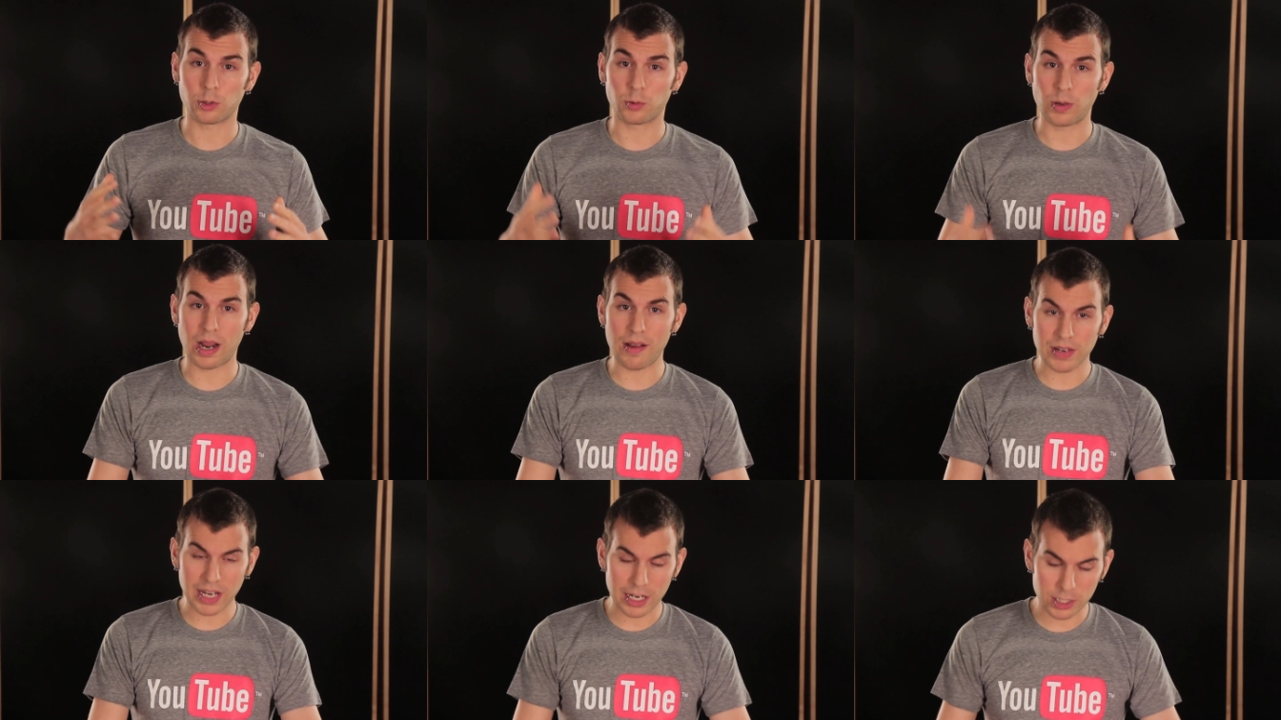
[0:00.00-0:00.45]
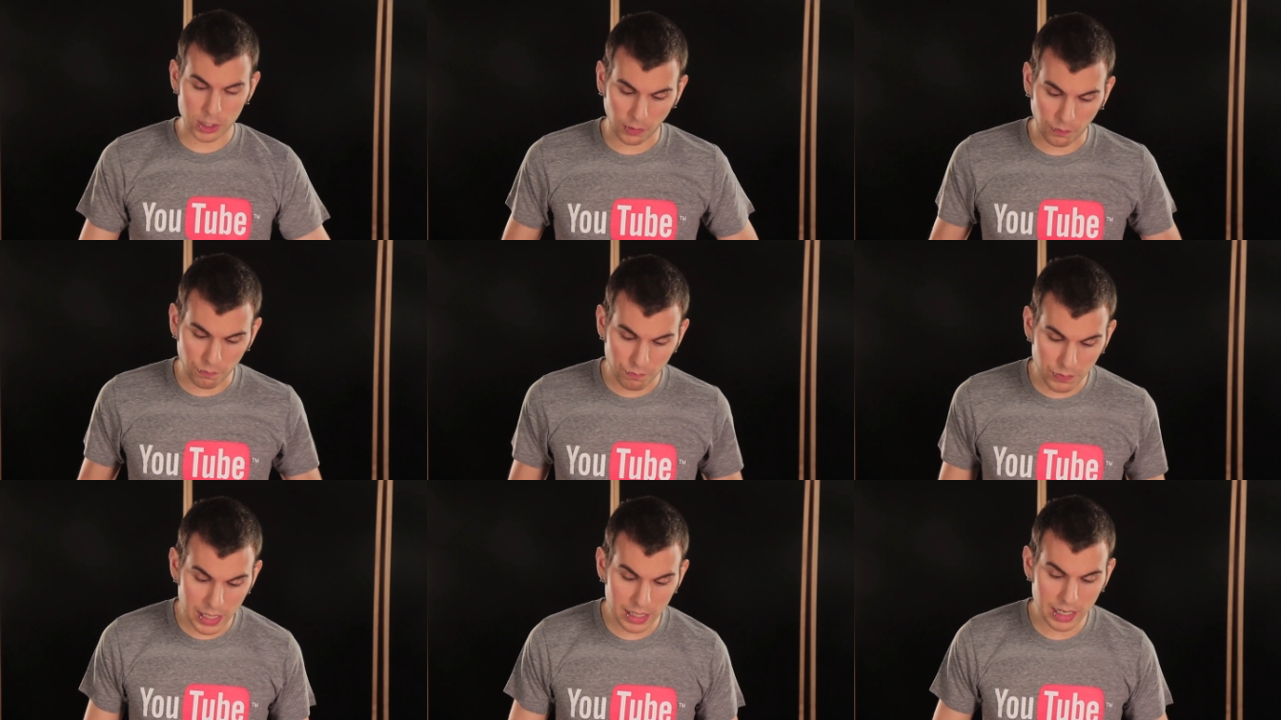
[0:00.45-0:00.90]
The gravity at
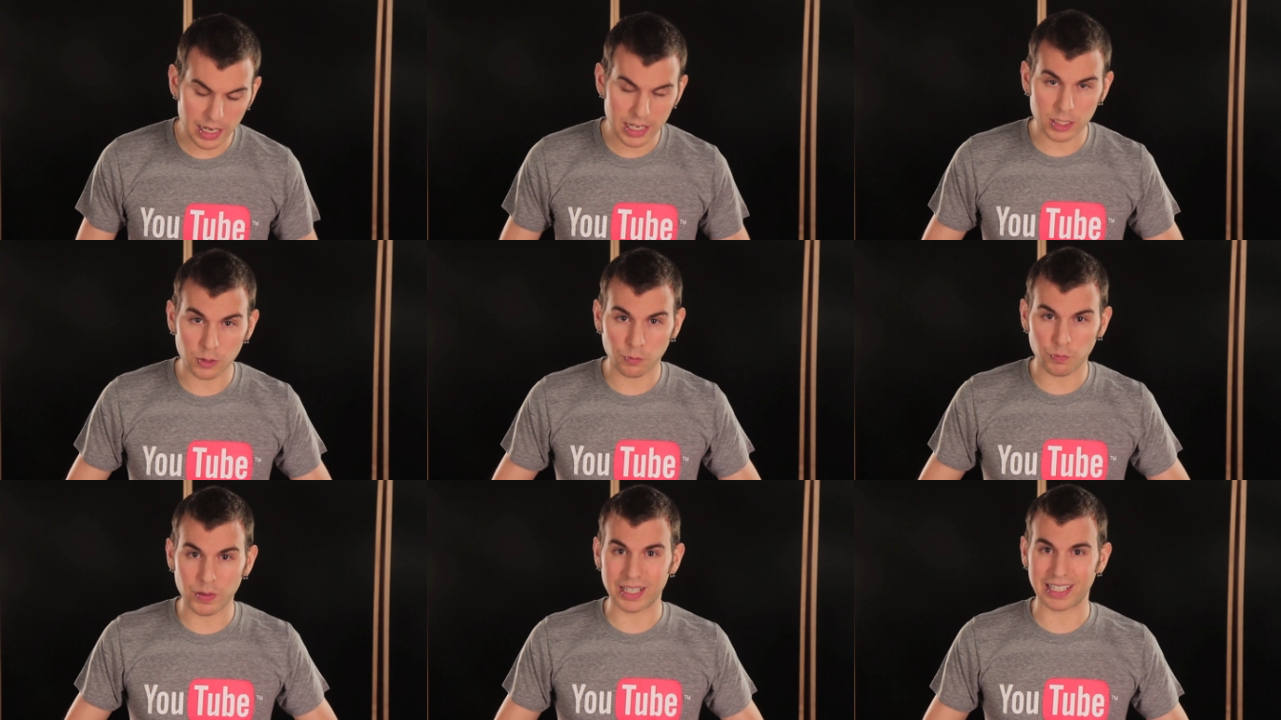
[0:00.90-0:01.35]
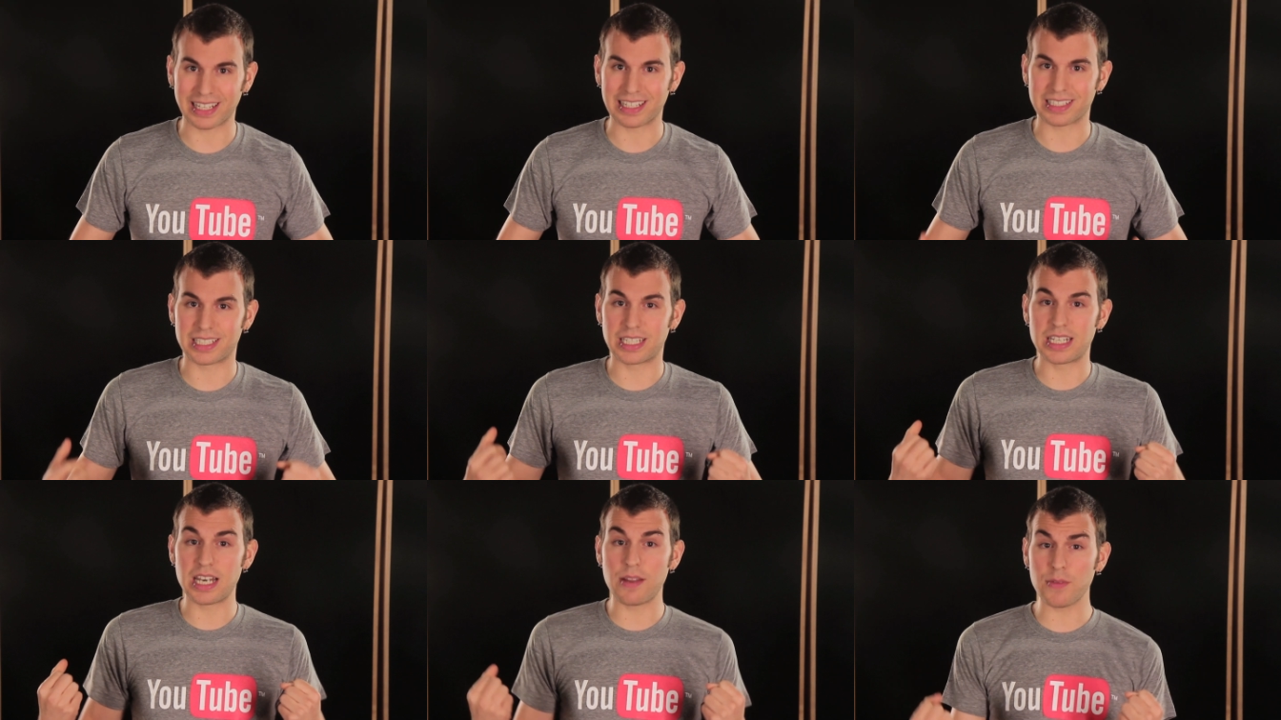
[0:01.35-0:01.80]
your feet is feeling
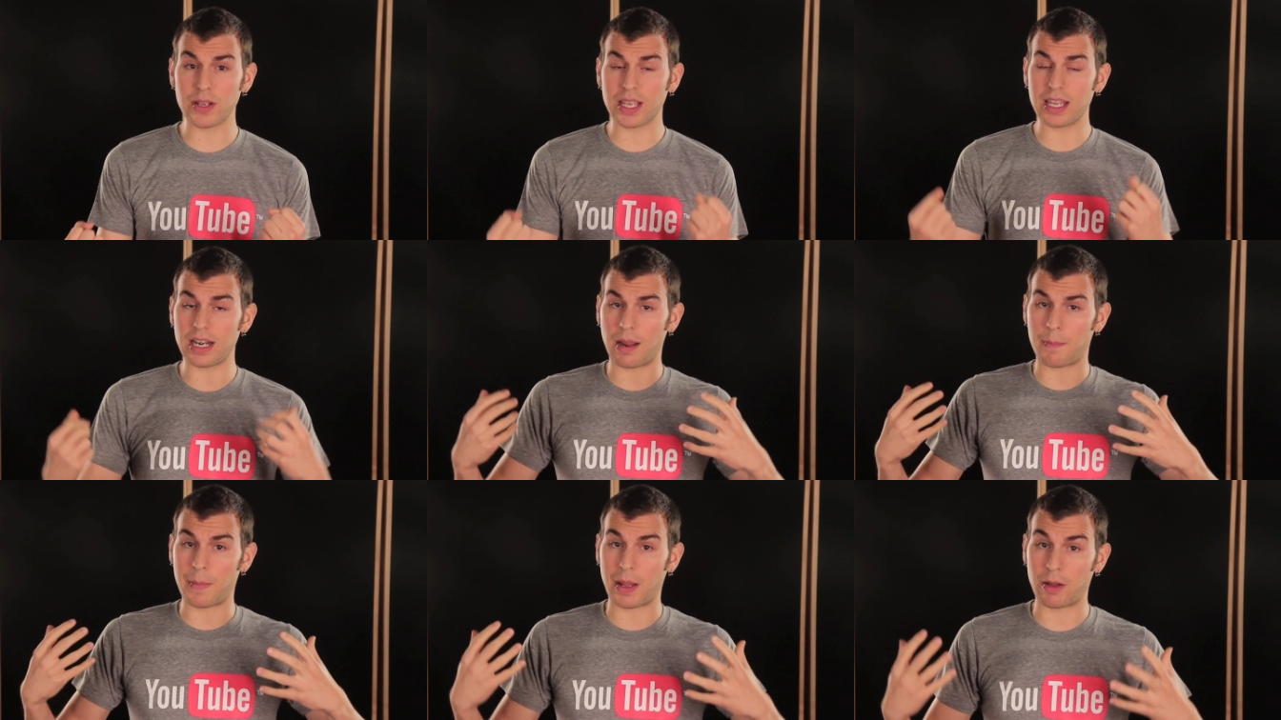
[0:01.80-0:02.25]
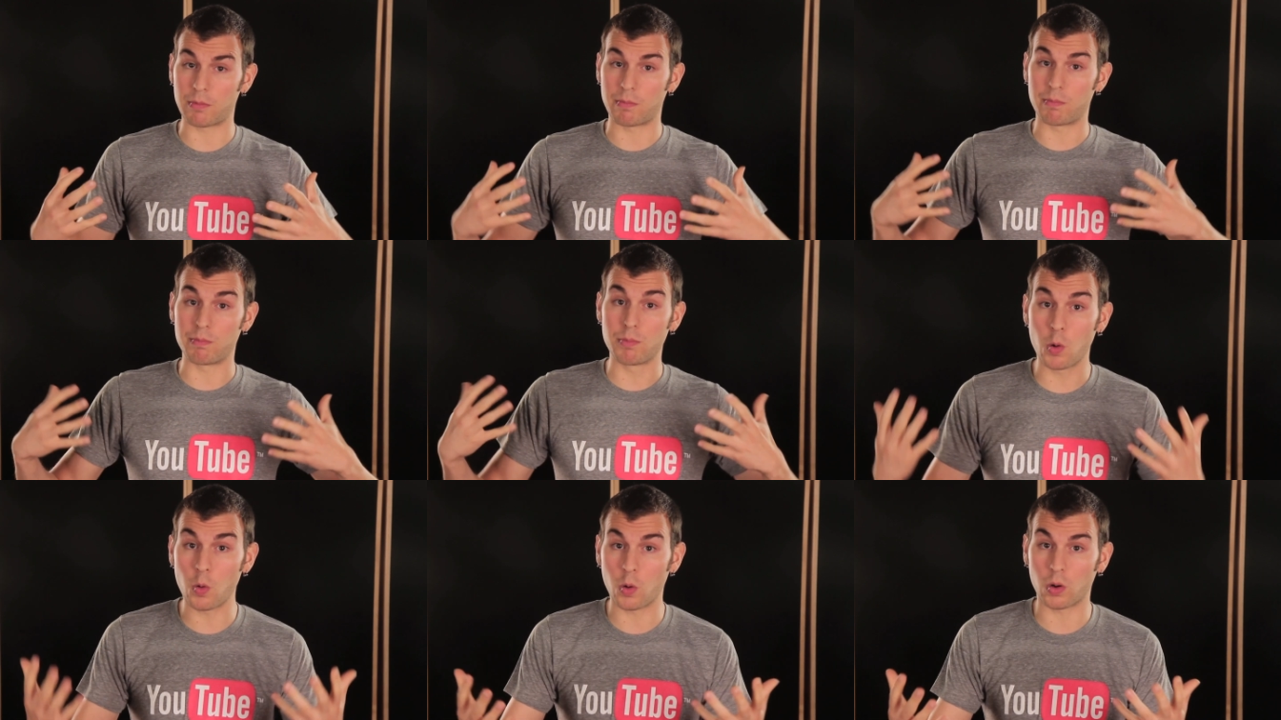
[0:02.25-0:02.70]
a significant
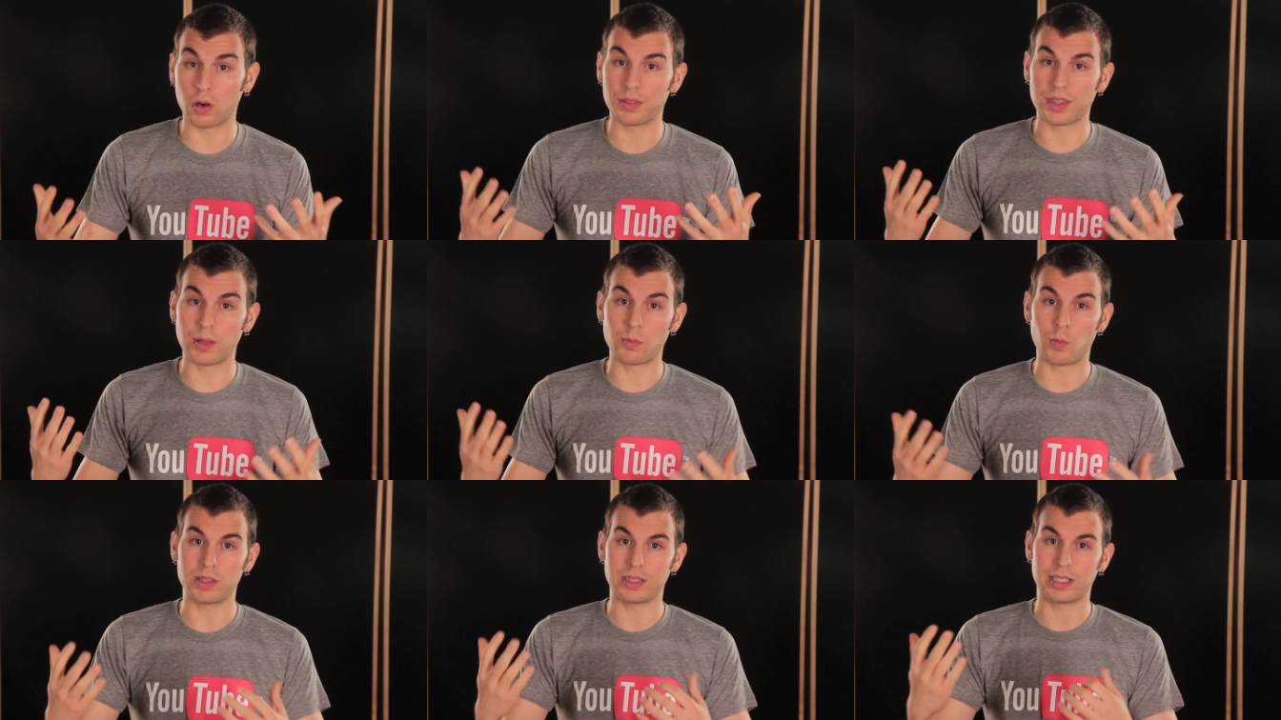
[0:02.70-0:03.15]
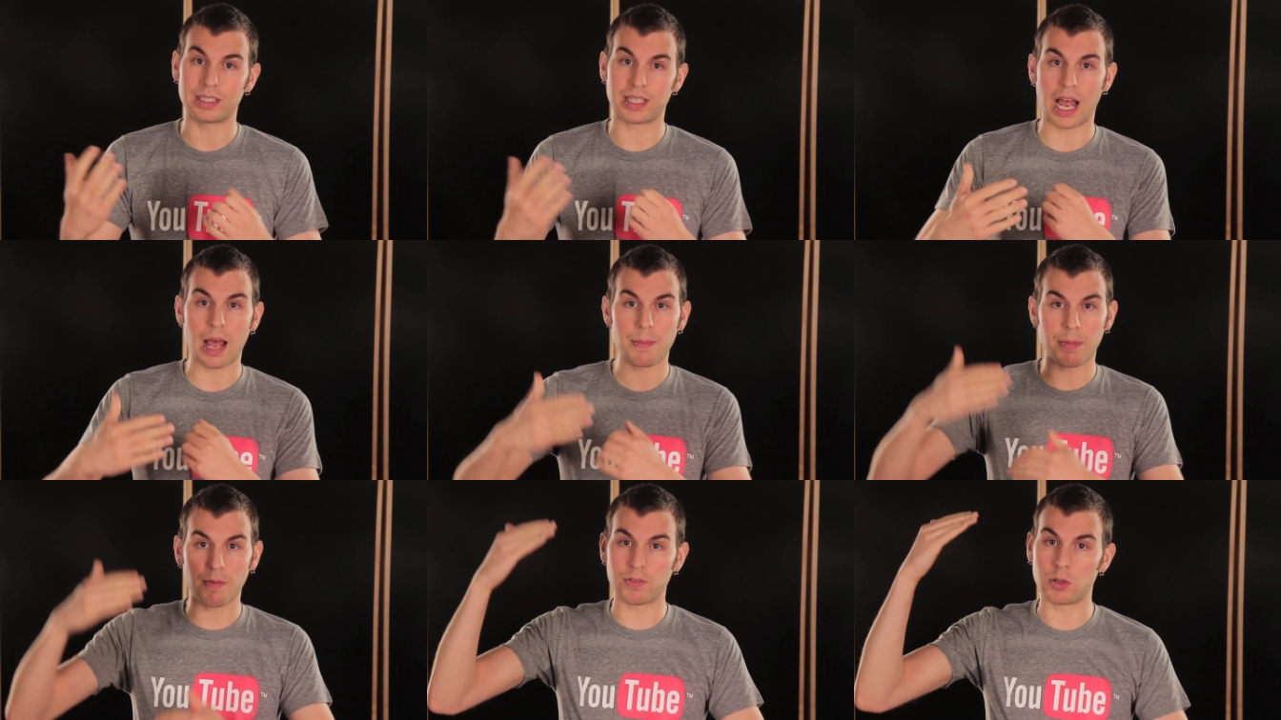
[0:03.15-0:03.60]
amount more than what the
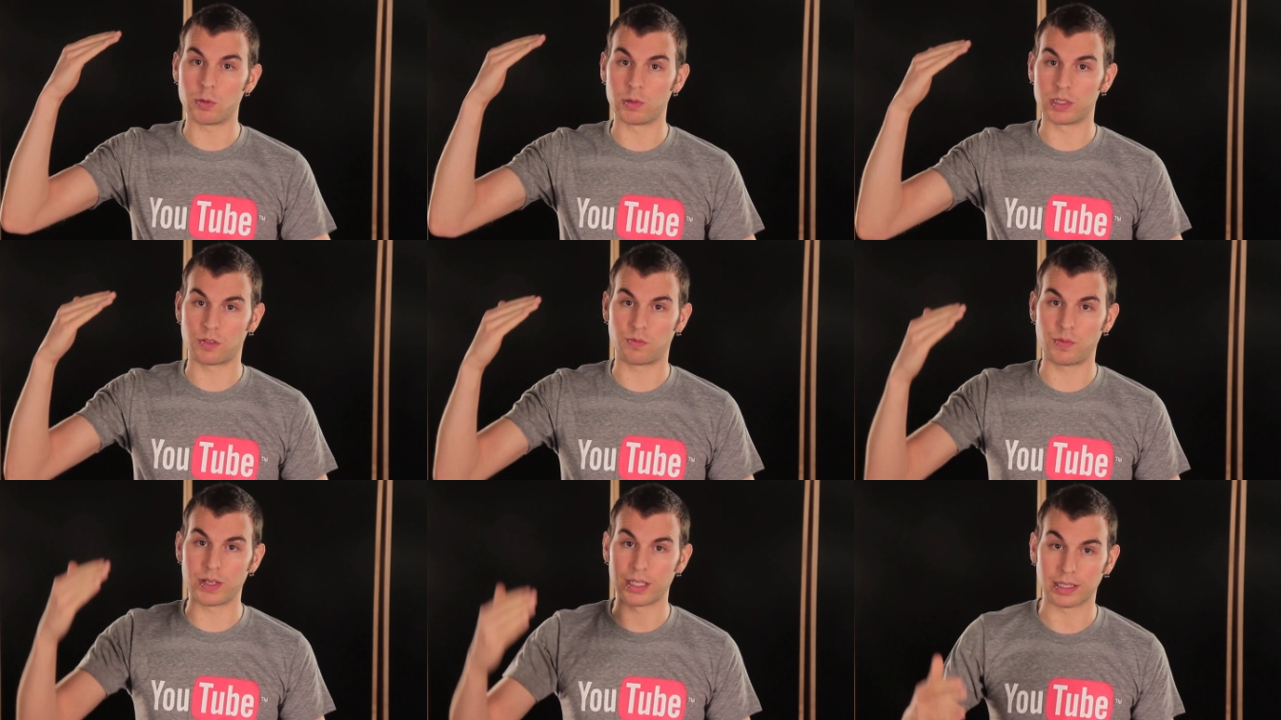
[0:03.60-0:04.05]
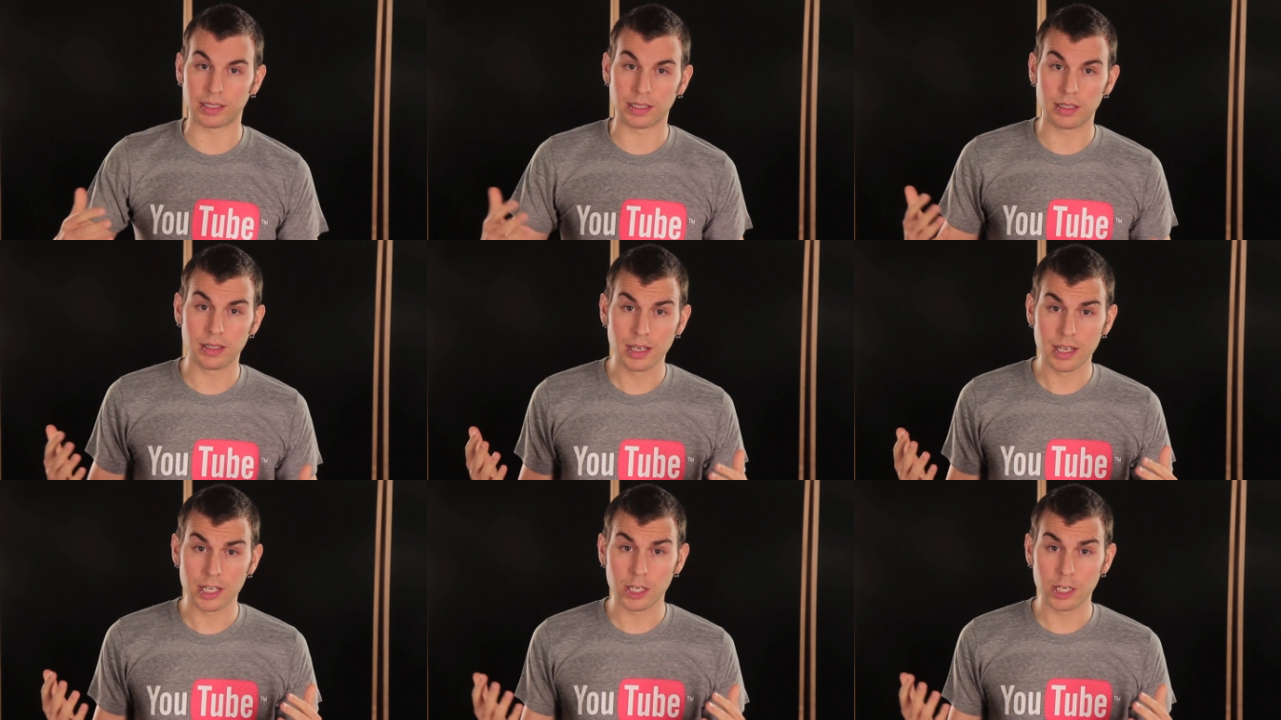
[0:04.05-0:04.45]
top of you is feeling.